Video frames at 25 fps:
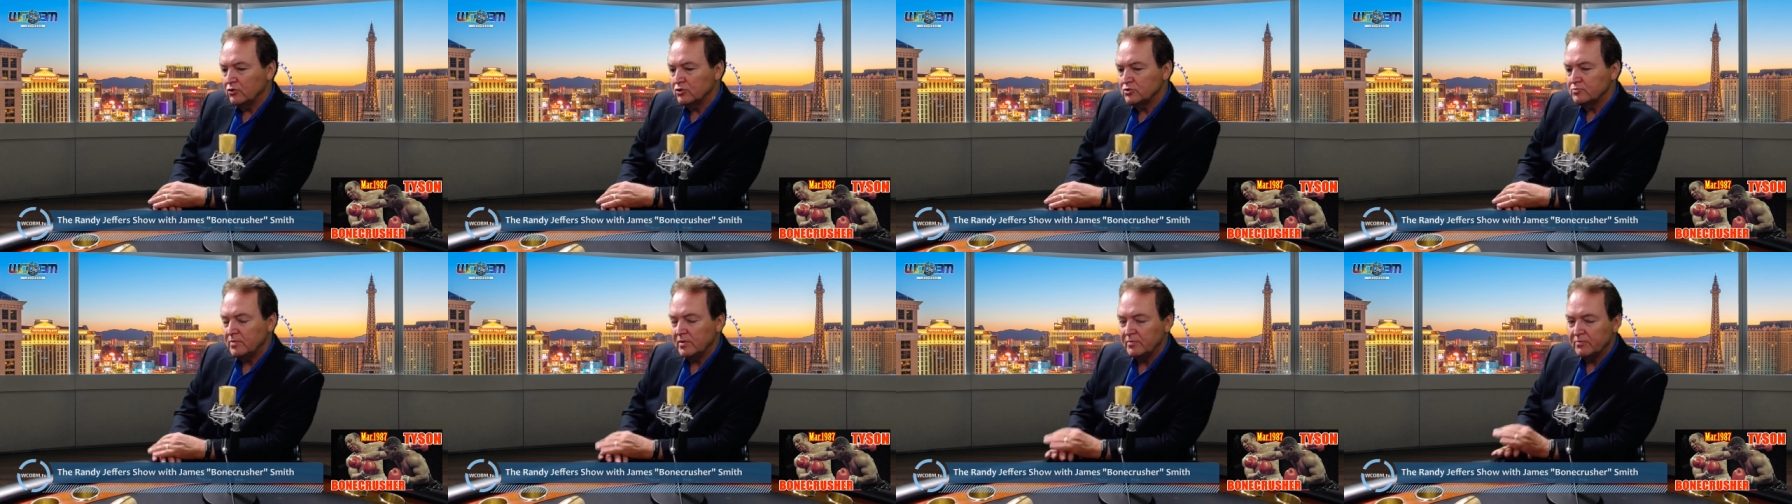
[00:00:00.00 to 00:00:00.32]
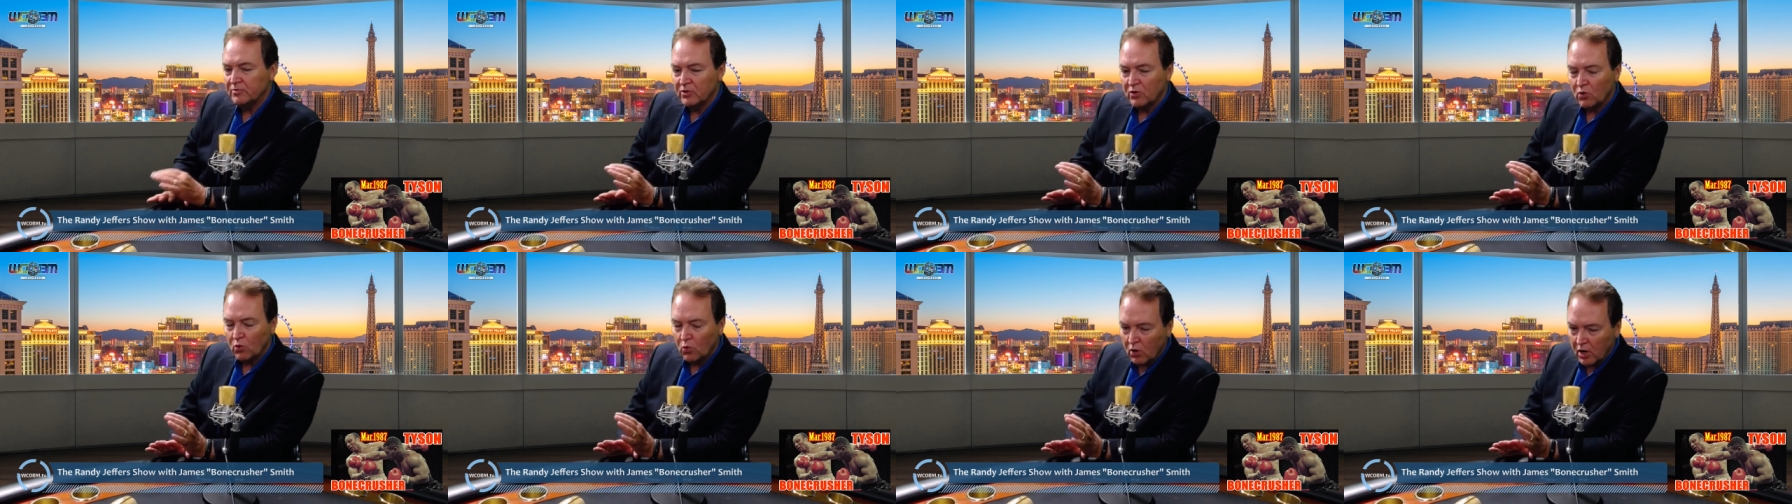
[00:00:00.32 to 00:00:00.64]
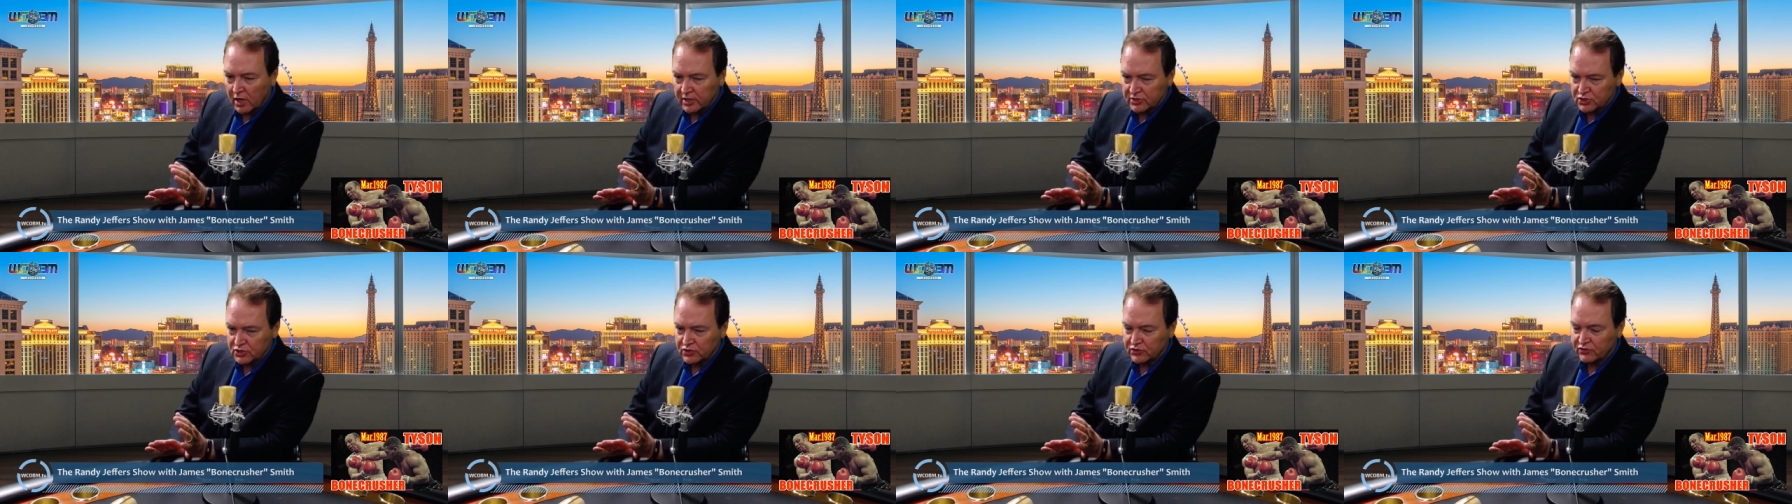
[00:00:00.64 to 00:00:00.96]
people that
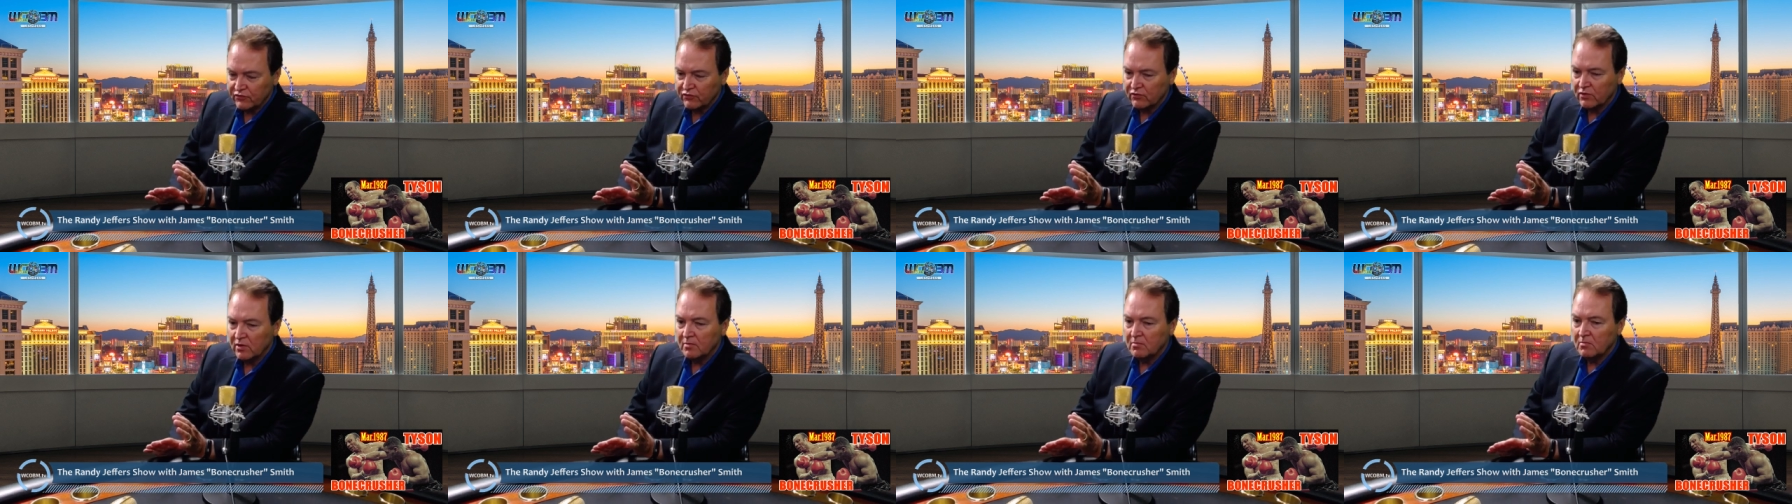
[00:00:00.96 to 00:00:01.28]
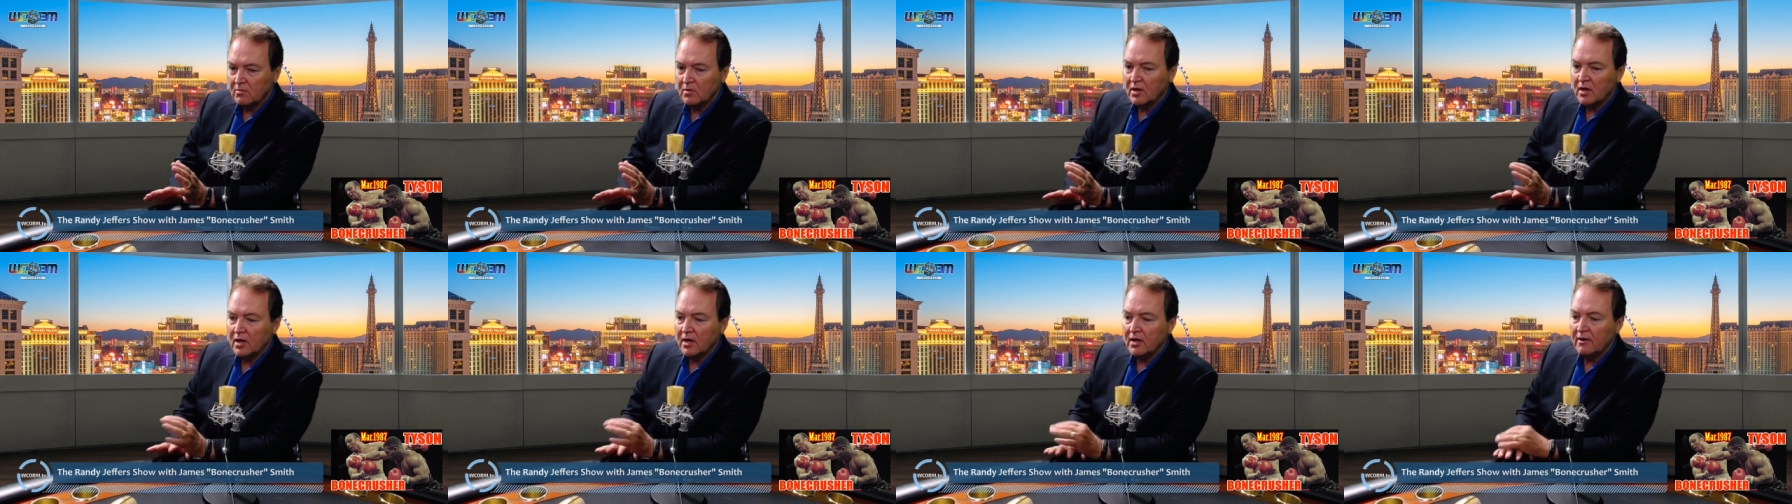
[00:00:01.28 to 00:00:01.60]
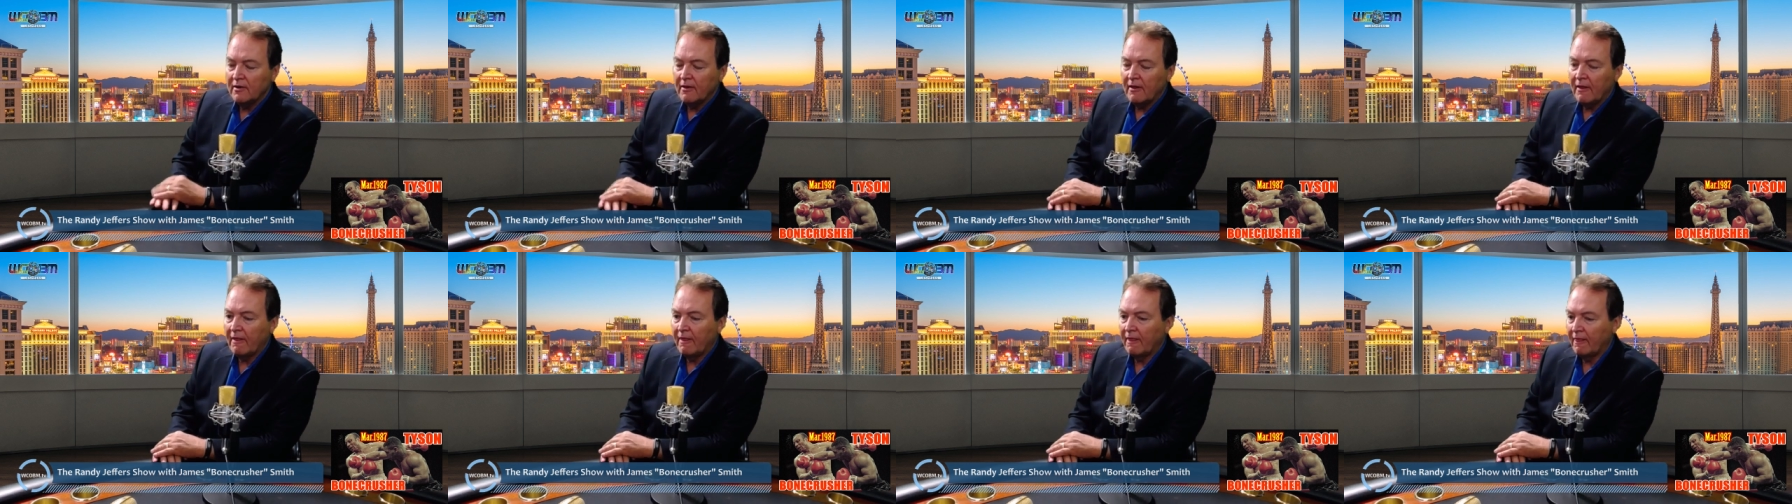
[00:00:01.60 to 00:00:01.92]
watch us from all